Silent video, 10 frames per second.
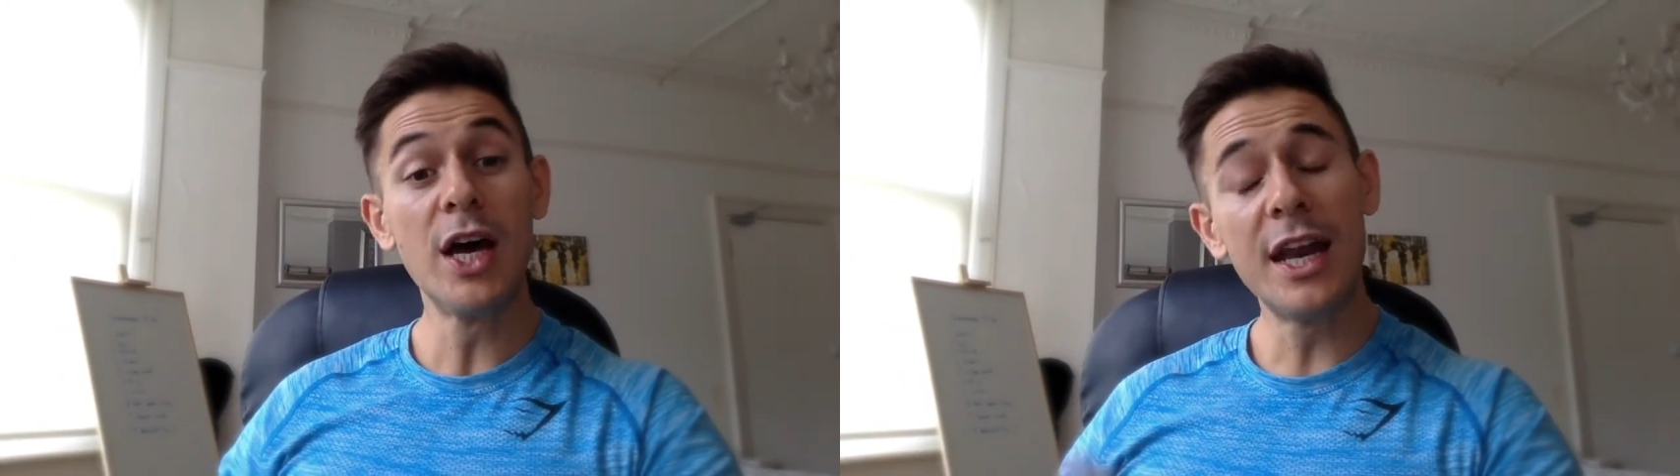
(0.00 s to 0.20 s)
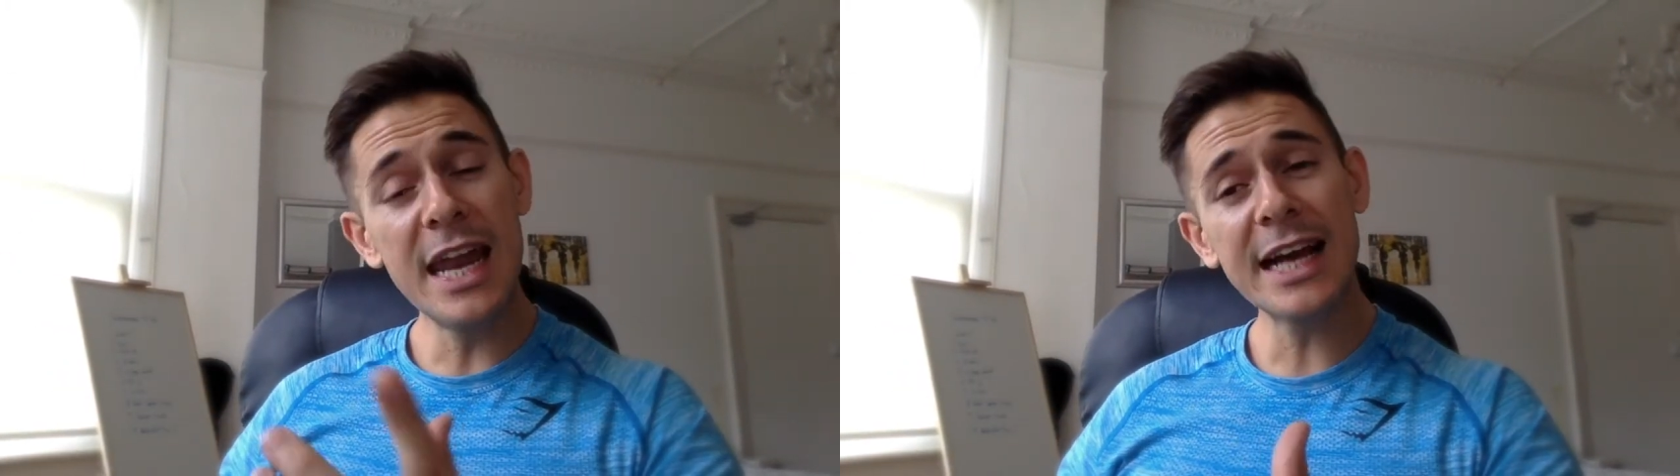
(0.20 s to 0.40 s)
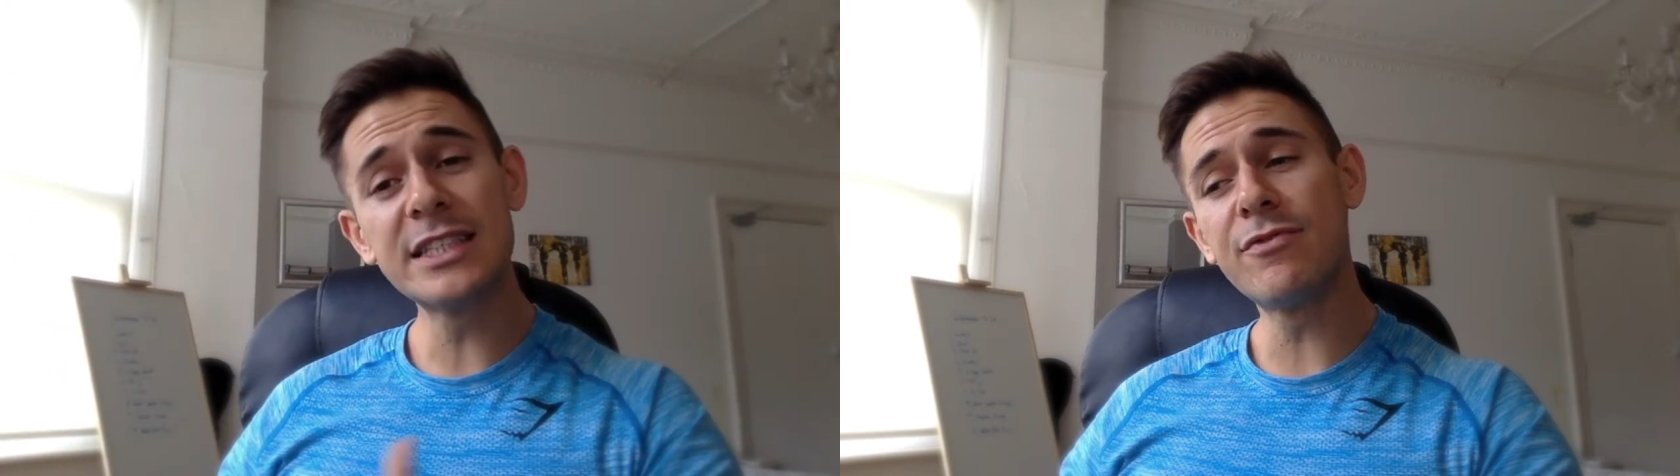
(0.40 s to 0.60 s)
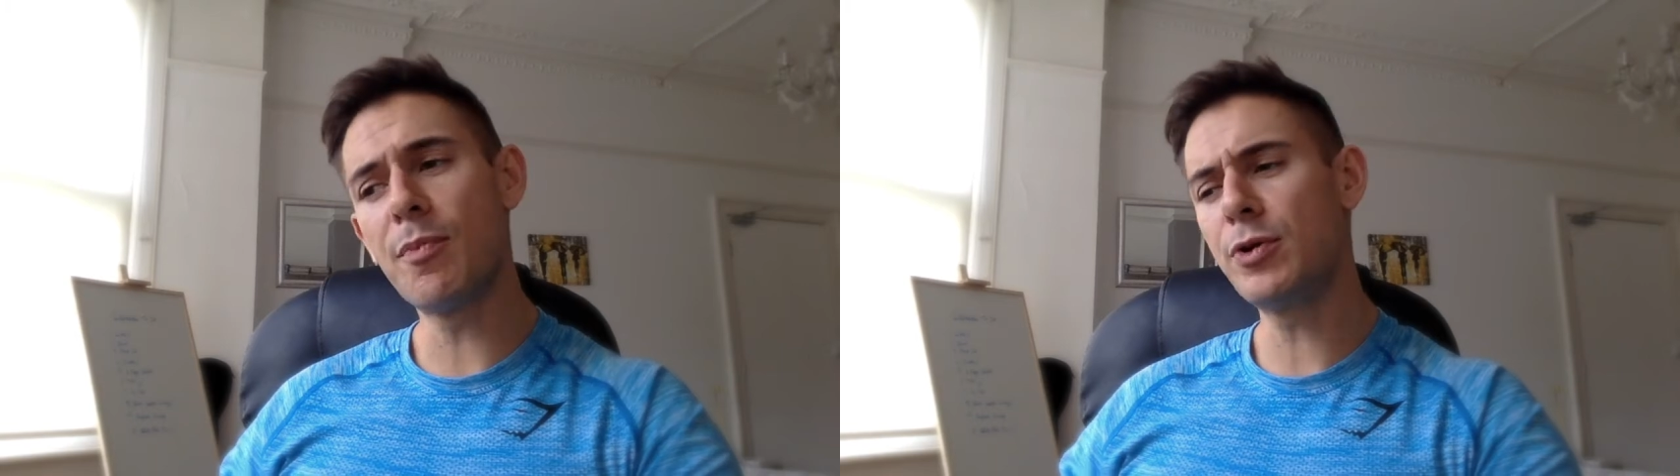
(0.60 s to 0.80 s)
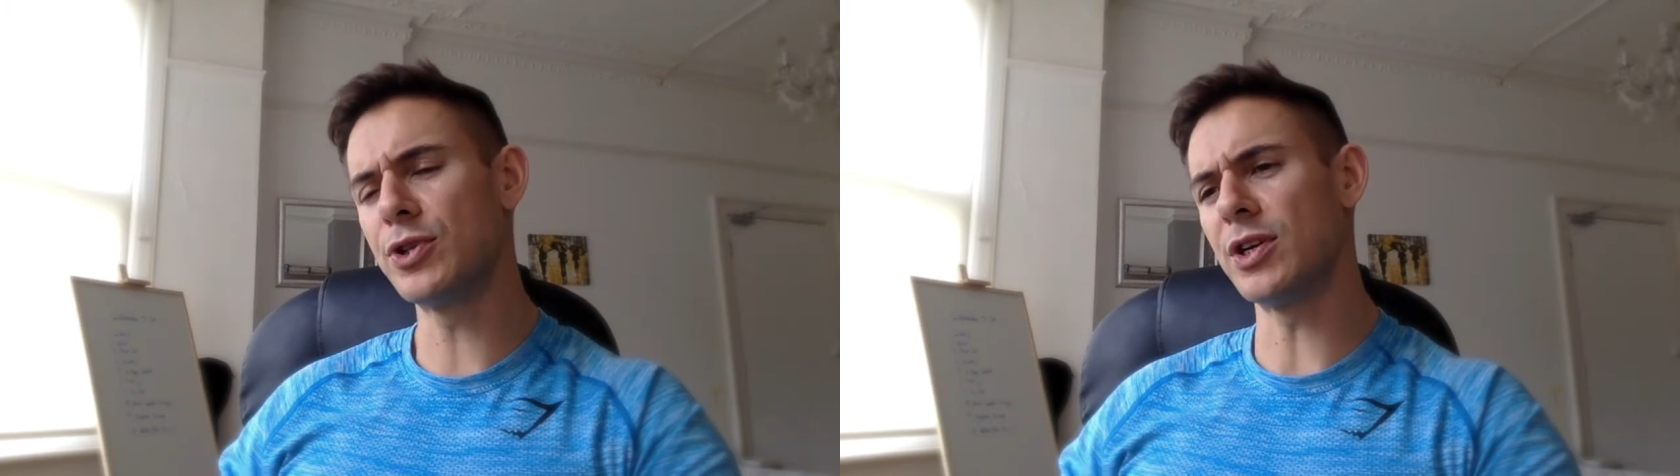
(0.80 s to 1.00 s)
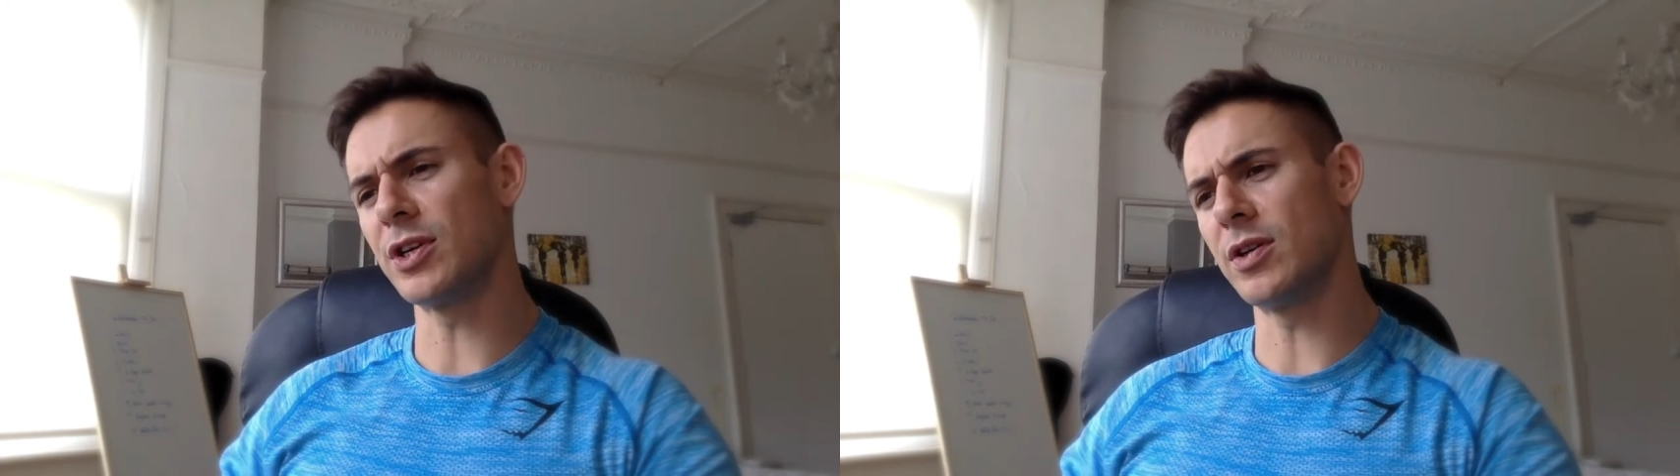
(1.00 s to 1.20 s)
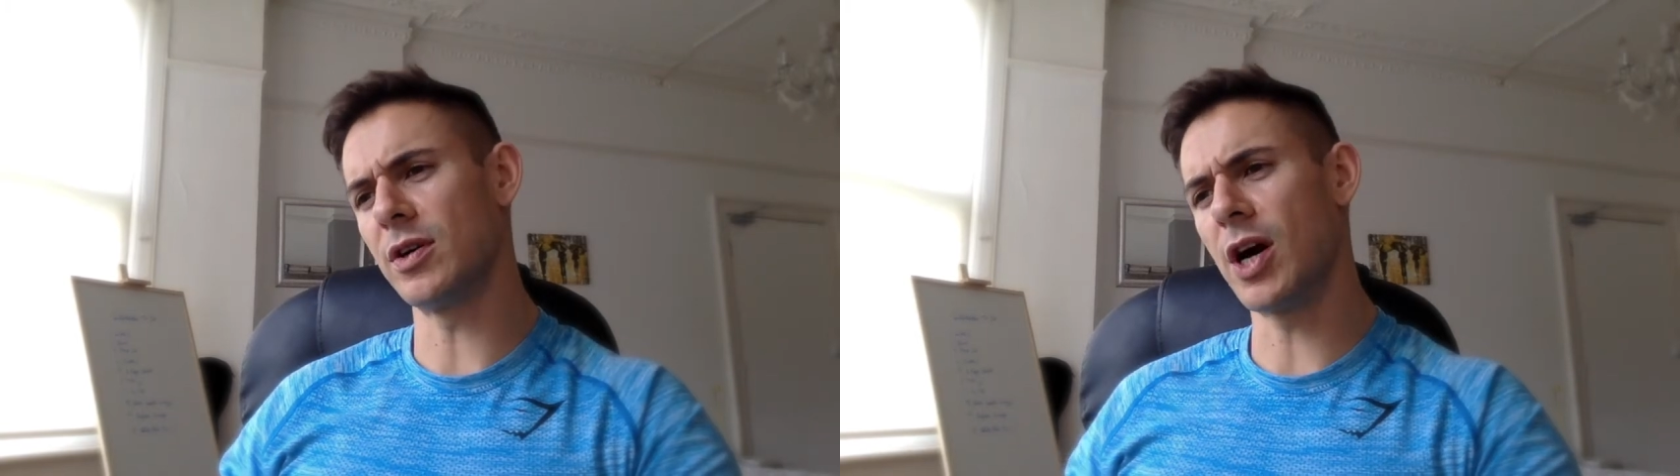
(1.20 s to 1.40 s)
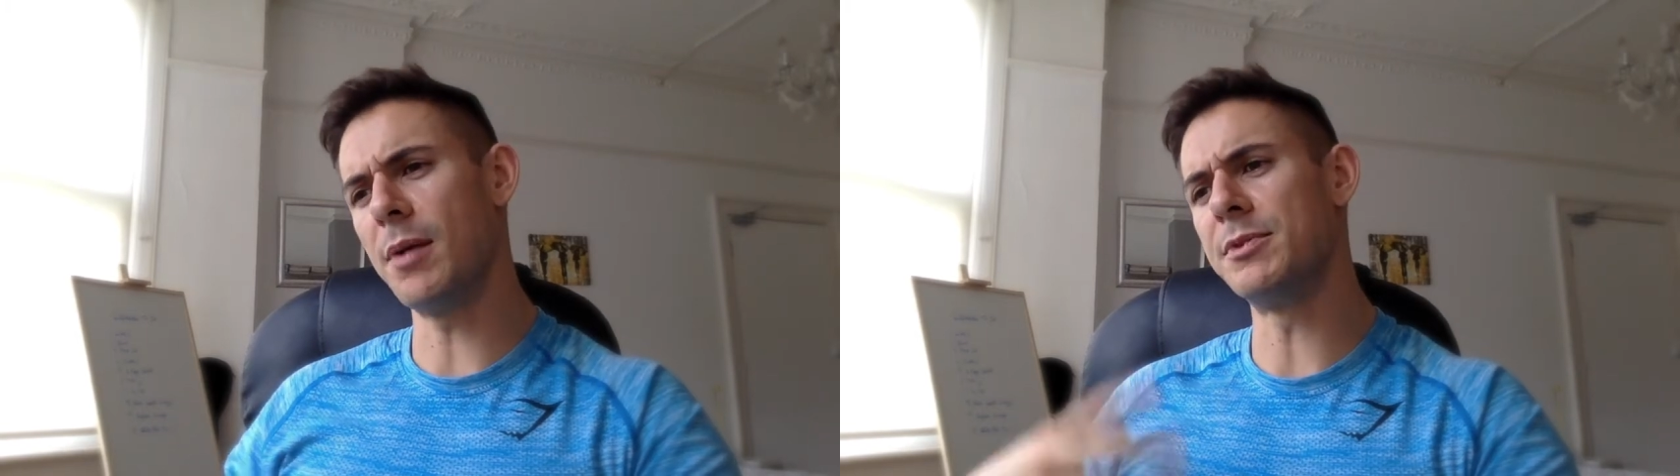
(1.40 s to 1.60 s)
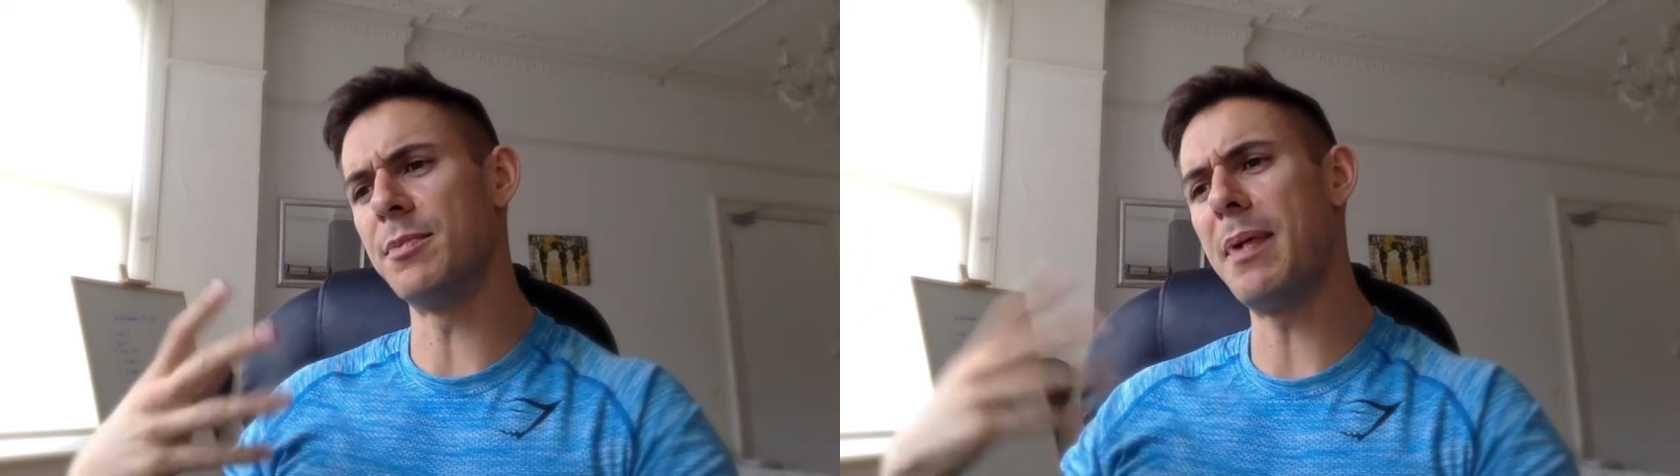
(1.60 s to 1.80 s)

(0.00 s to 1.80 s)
Negative emotion comes